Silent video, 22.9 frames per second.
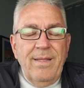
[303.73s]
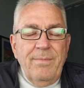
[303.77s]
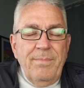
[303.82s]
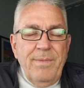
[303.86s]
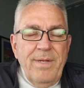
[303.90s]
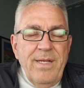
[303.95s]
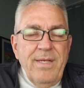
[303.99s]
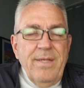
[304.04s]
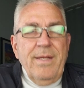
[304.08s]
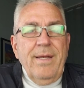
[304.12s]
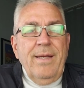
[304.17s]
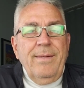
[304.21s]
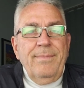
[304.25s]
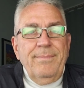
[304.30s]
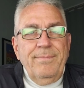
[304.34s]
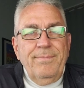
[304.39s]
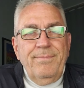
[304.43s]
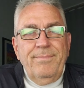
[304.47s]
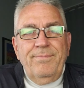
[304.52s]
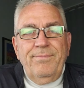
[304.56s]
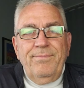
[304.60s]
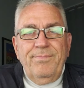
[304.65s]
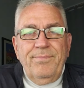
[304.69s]
the meantime,
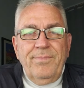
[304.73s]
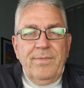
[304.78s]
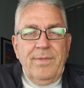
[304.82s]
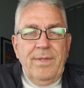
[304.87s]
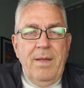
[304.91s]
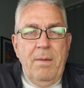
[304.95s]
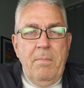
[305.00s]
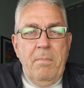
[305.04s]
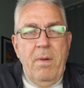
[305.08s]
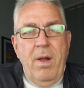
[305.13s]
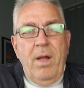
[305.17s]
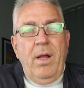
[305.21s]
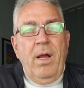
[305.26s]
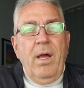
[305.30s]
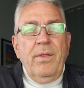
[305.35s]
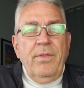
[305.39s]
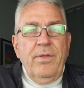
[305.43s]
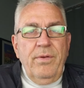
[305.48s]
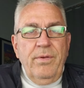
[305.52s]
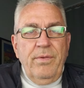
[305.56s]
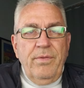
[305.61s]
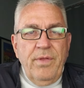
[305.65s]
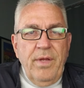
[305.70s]
among
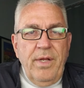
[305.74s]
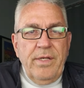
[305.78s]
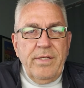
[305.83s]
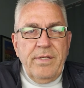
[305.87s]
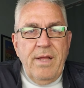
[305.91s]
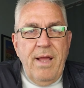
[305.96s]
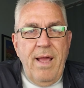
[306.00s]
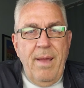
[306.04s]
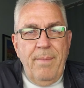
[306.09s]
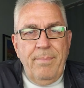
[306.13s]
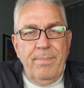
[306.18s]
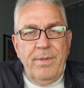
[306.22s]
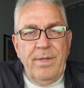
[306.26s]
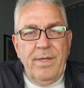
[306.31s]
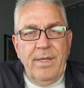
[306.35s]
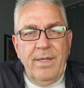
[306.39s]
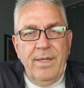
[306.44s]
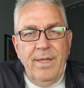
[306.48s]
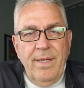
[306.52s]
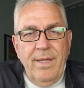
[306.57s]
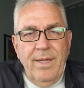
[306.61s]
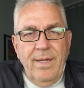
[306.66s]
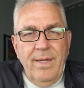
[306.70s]
other things happening.